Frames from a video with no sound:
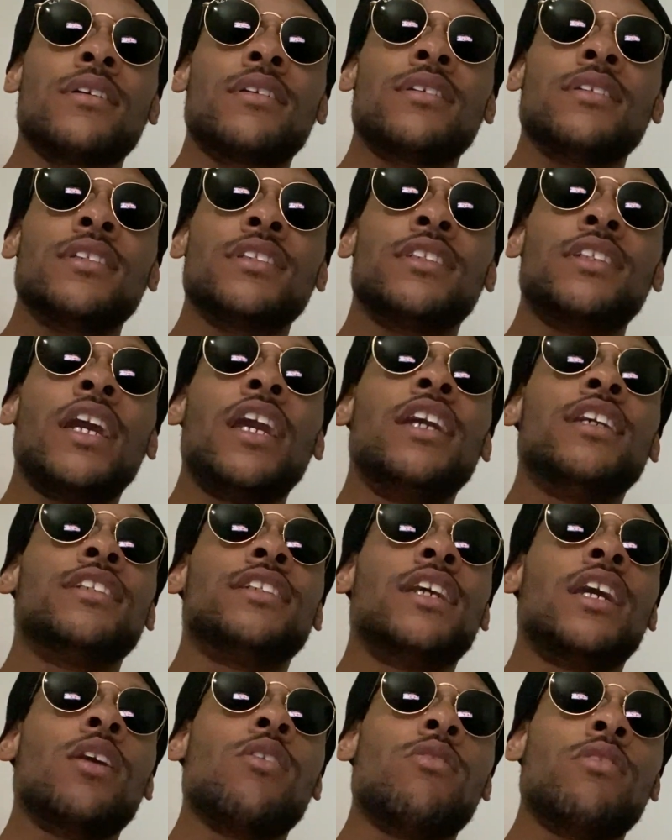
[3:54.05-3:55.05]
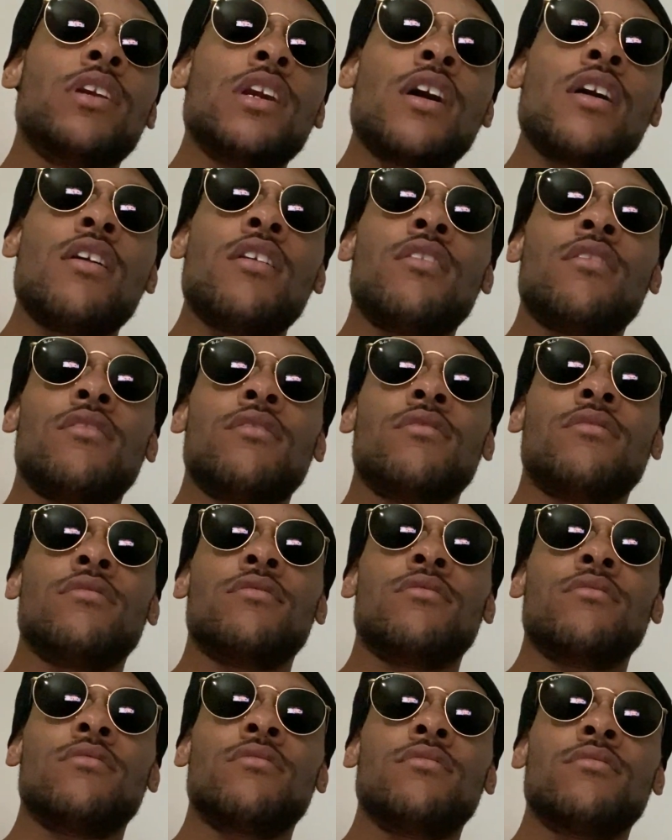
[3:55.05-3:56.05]
Stay single, y'all.
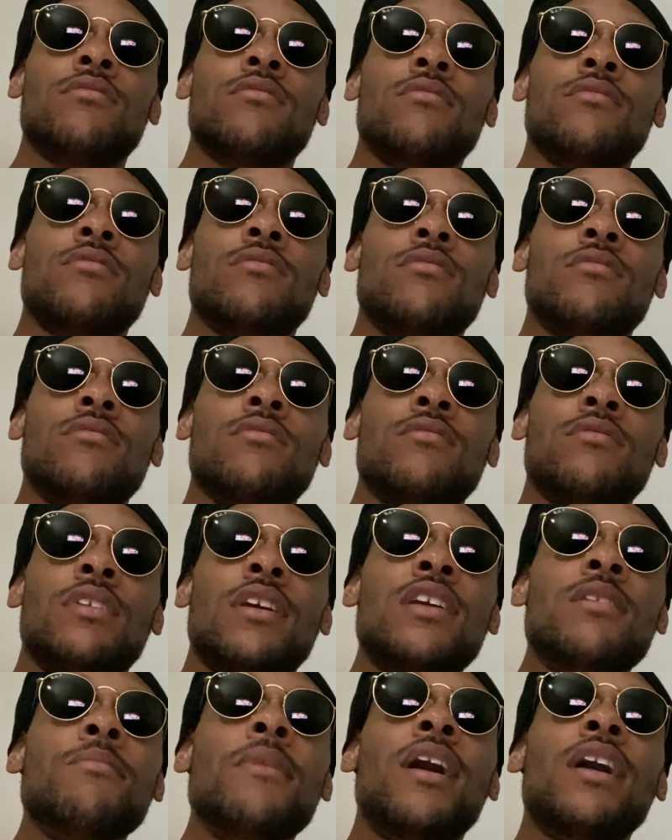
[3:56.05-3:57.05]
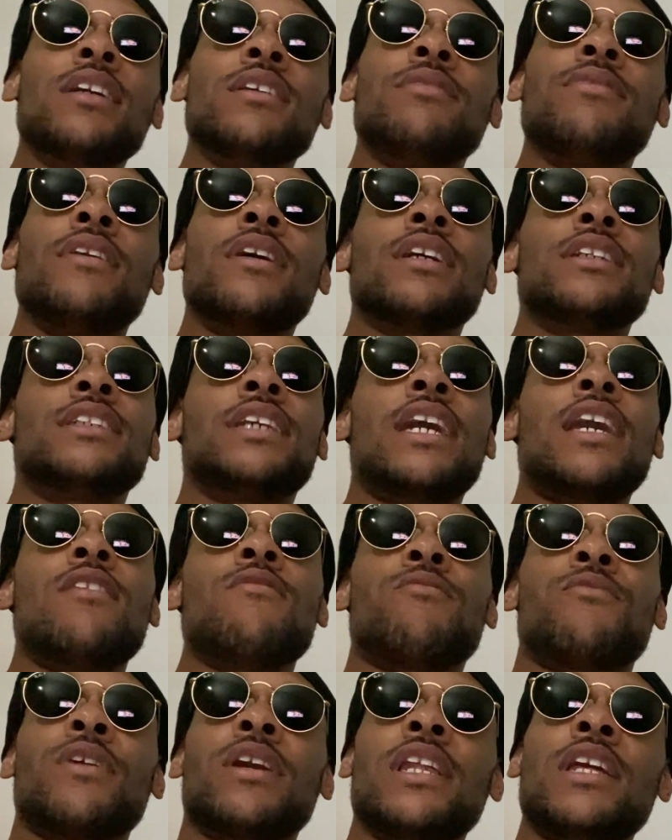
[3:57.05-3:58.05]
These motherfuckers
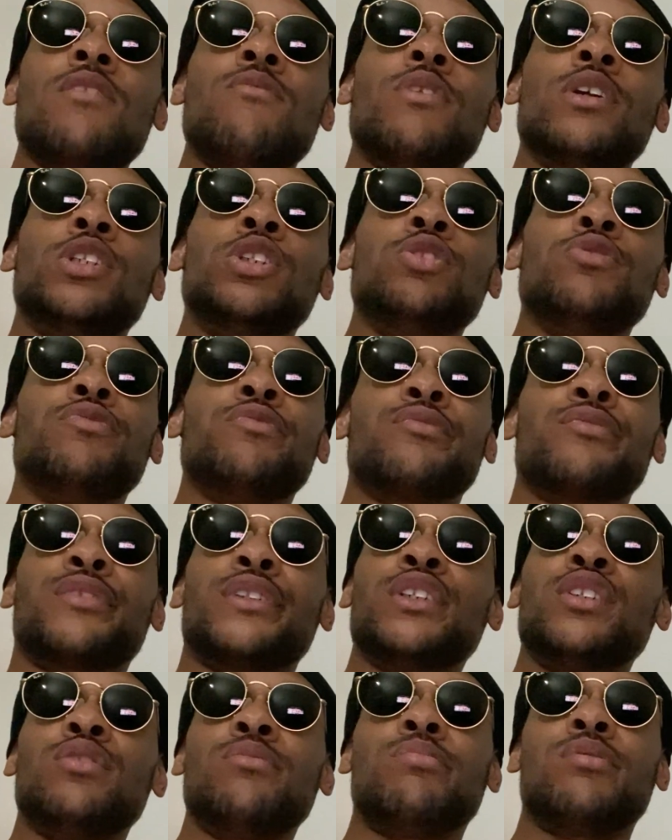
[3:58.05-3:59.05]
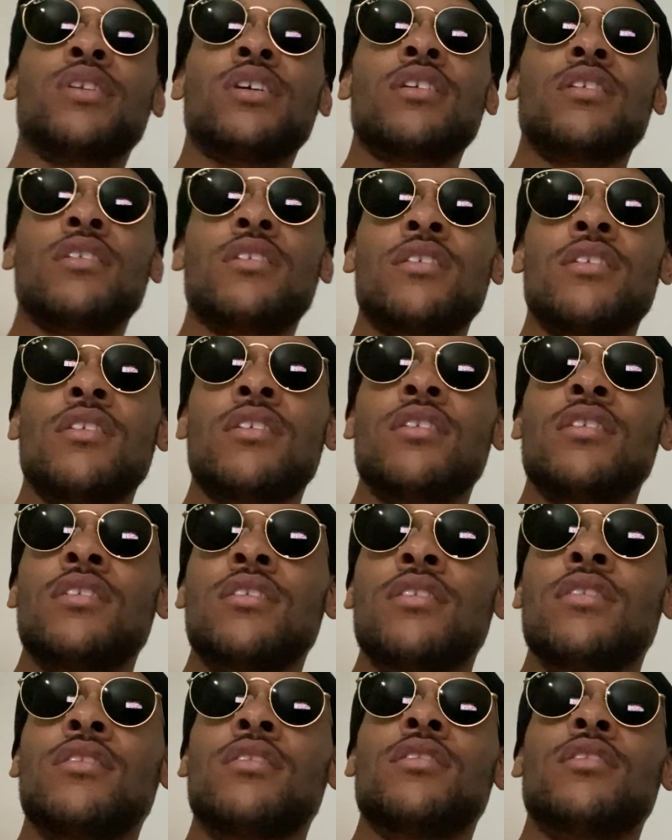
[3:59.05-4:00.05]
ain't really with you for real, bro.
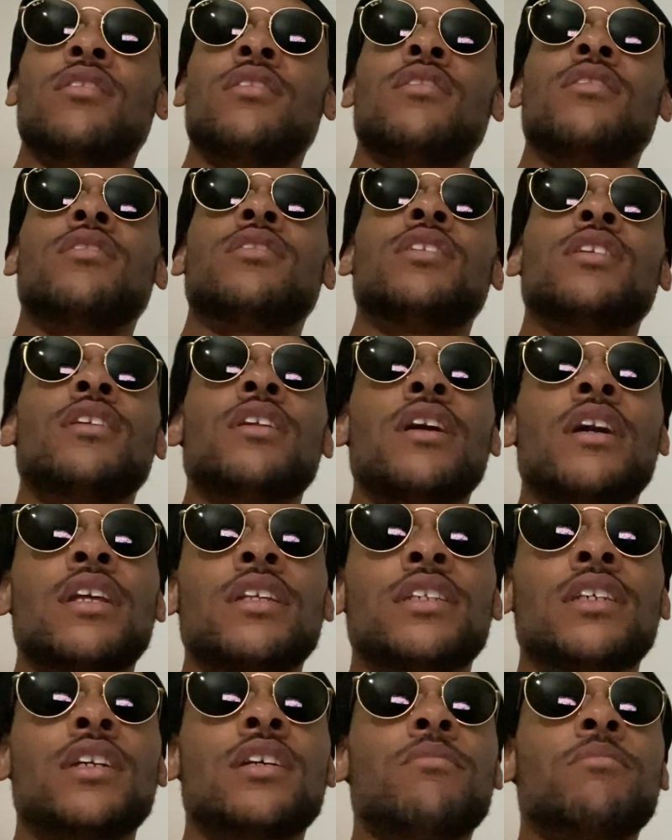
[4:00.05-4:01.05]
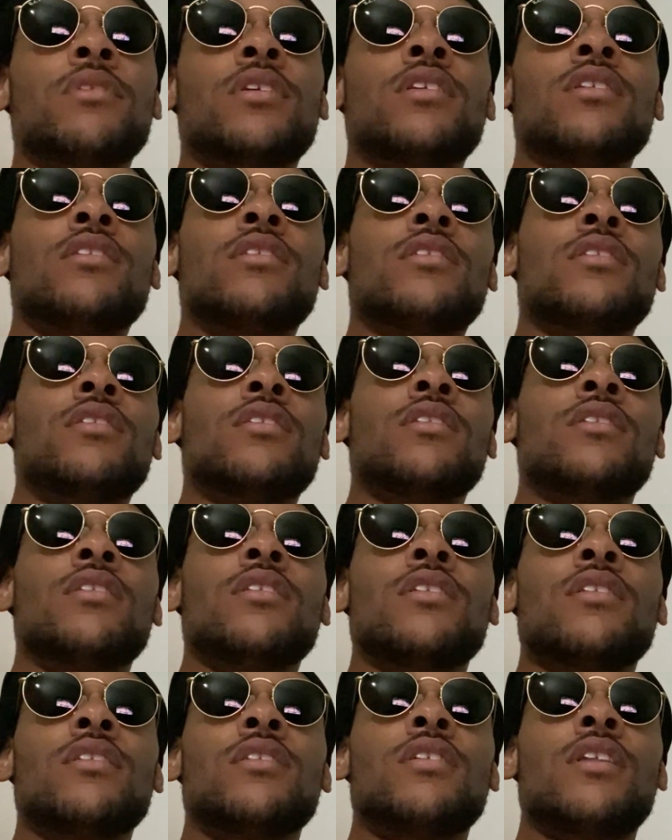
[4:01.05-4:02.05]
10 out of 10, man.
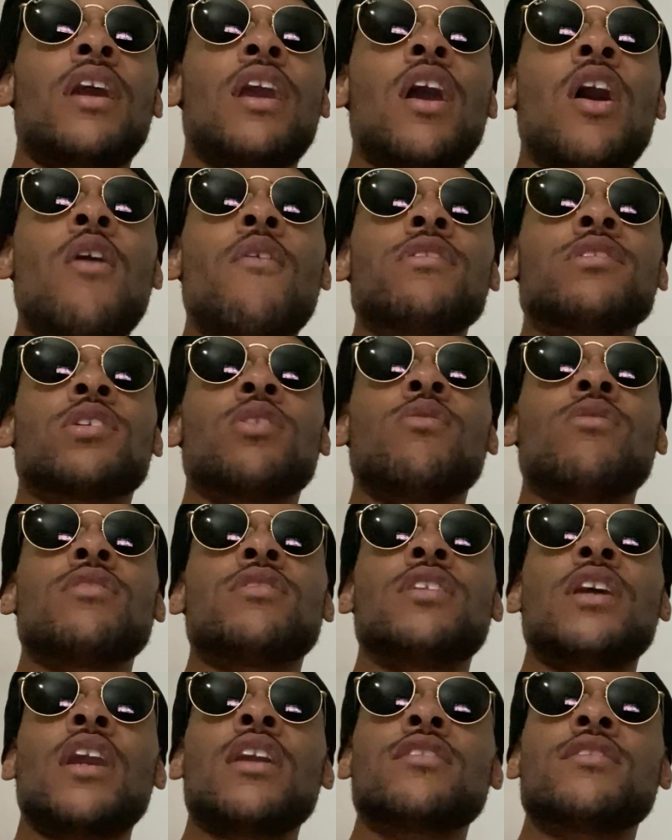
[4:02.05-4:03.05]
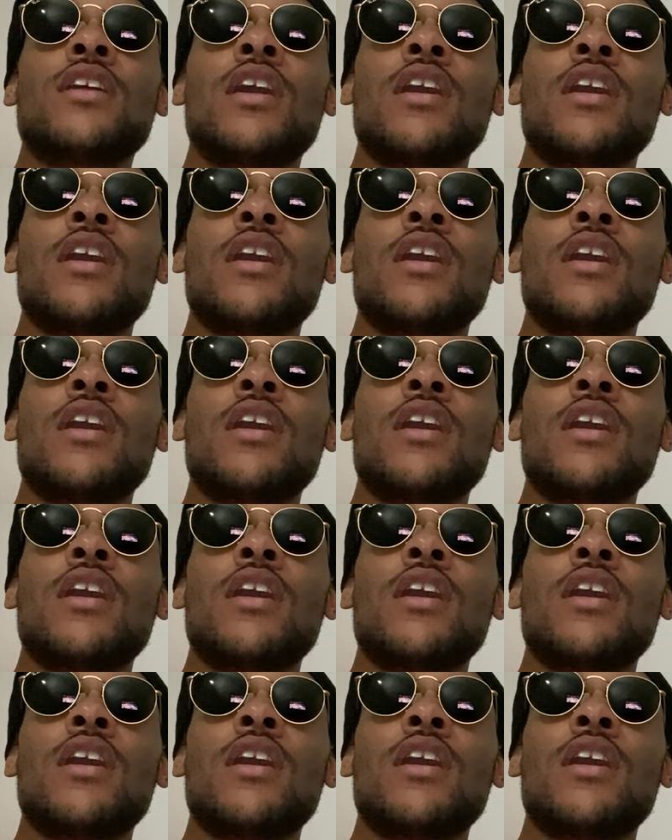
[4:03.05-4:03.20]
They always going to take.